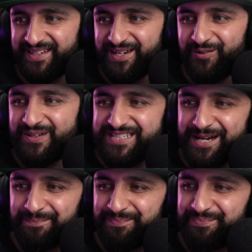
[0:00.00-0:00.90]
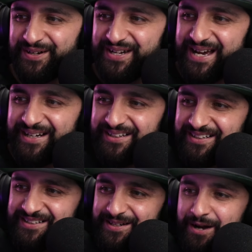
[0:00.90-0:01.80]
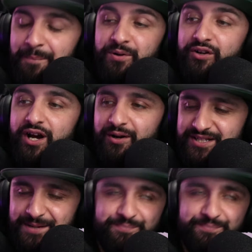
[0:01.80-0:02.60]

What's up, Brunel? Oh, Bruno, I said